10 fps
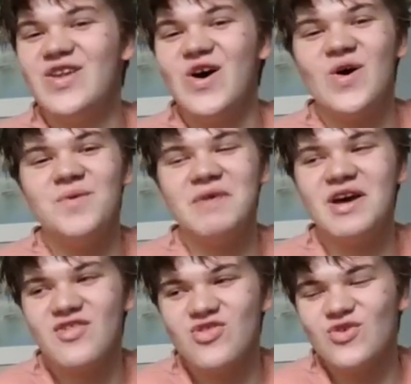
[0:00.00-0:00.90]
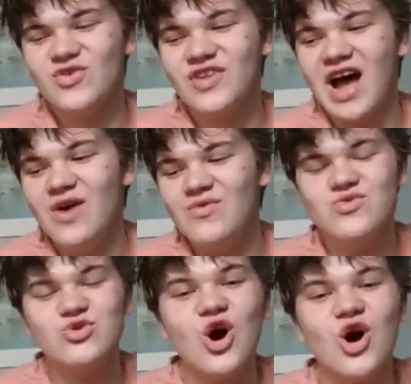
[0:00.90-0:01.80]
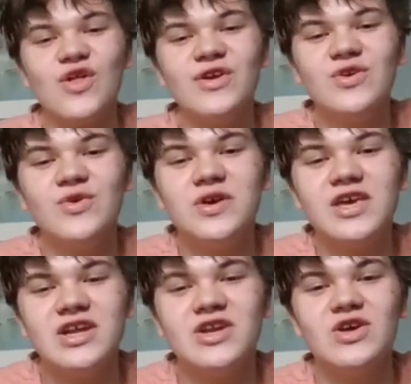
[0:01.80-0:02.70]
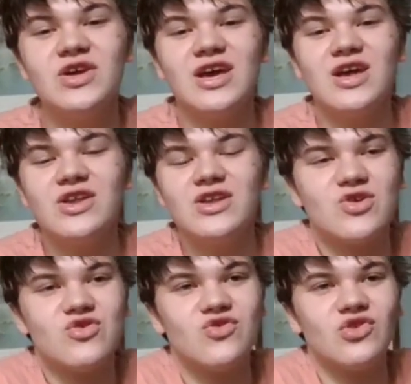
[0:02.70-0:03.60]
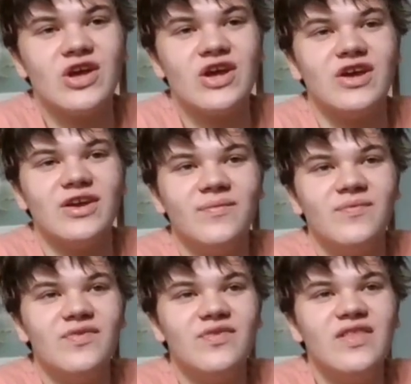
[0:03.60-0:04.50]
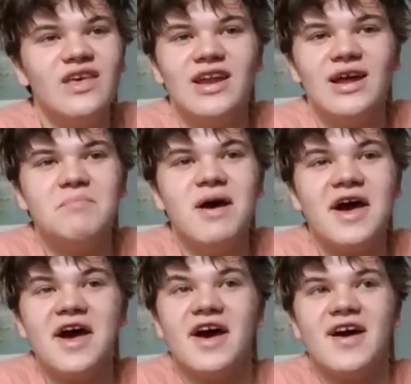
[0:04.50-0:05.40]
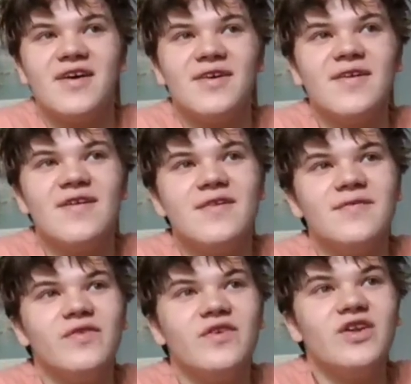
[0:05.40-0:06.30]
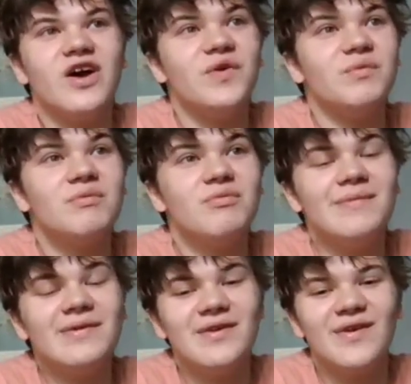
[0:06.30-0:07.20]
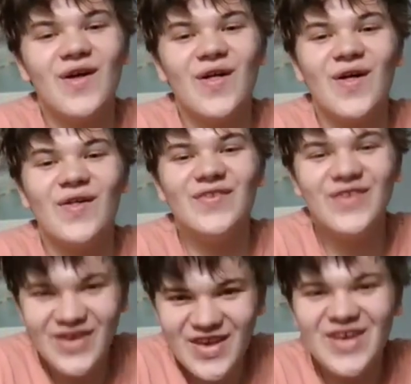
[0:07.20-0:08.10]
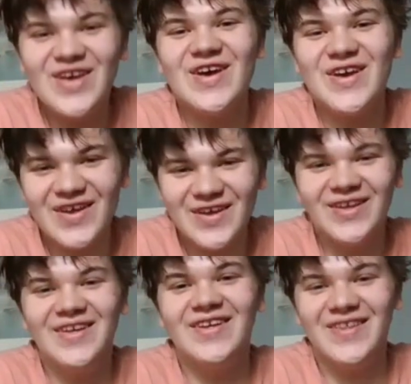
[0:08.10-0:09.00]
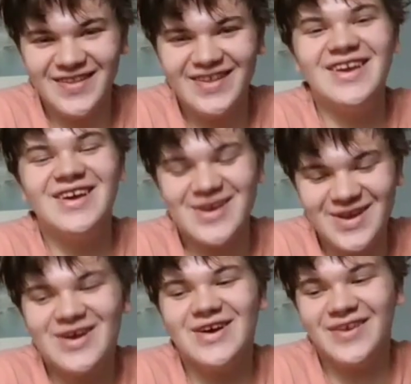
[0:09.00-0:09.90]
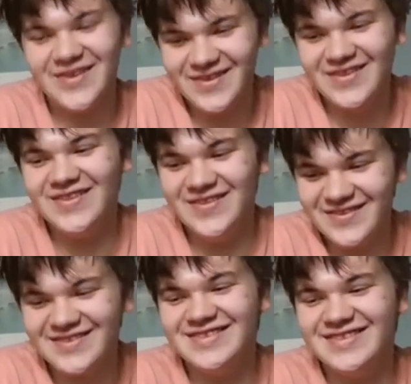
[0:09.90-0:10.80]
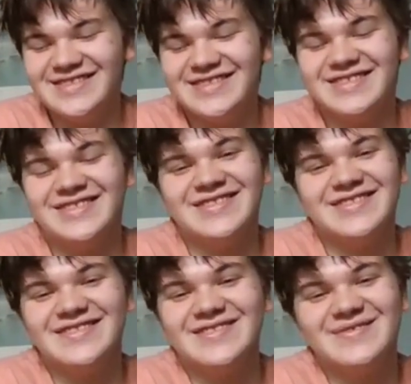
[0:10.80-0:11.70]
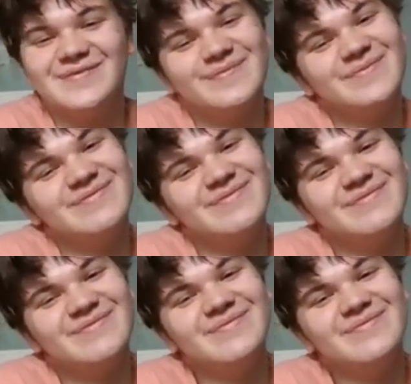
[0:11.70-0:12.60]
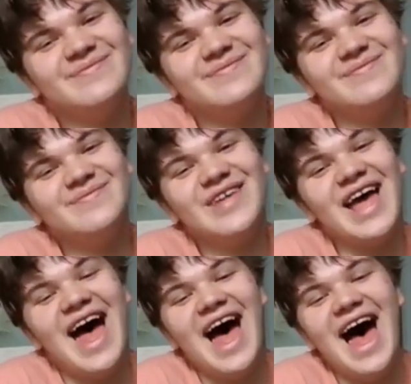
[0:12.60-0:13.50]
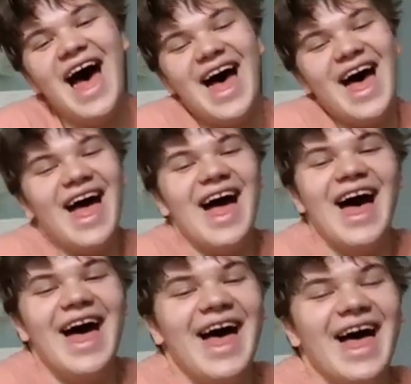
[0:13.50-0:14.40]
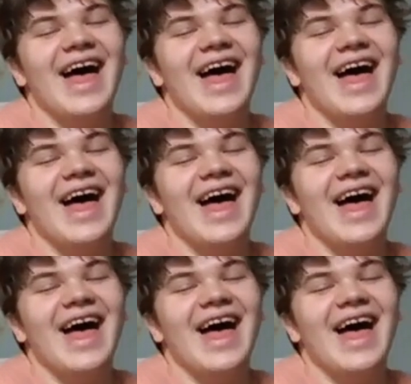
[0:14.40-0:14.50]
No, Benjo. I was calling you again and again yesterday, and I'm back. Do you not remember? Oh. Yeah. Oh. Yeah. Yeah. Yeah. I remember it. You are dumb asshole.